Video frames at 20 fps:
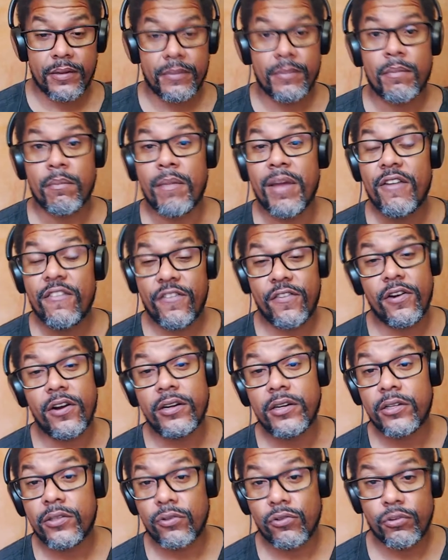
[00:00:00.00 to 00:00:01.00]
My father
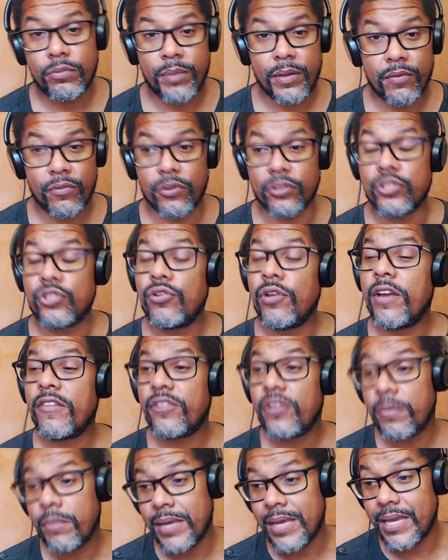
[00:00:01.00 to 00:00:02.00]
told me once, you have
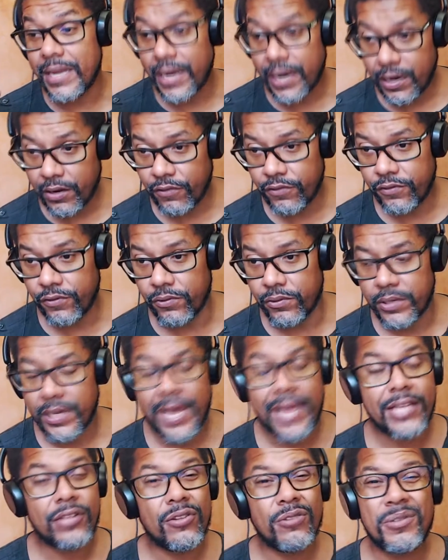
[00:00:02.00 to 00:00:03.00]
to be careful. I
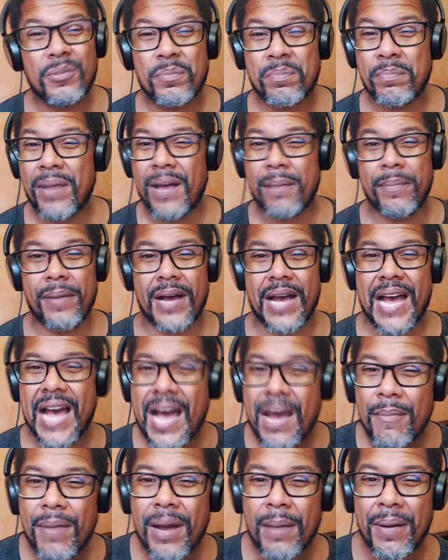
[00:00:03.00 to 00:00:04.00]
told him, Papa,
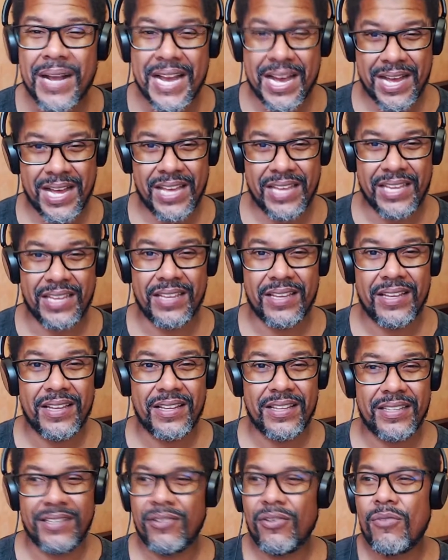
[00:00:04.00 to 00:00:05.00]
I'm a guy.
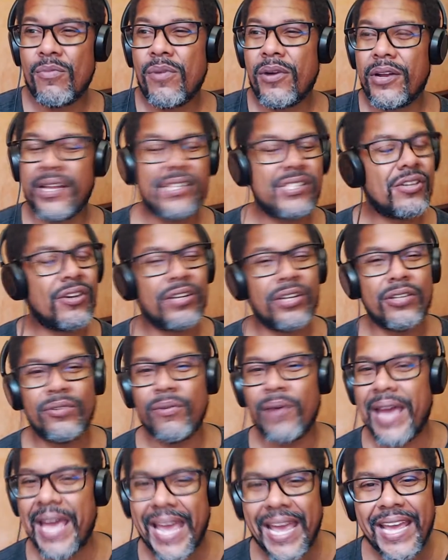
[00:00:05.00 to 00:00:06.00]
Nobody's gonna do
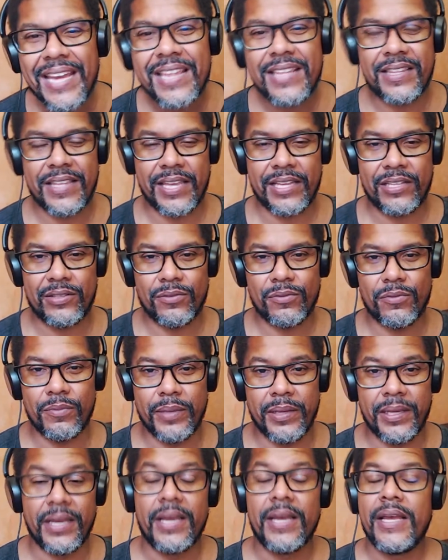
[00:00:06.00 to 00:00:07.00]
anything to me.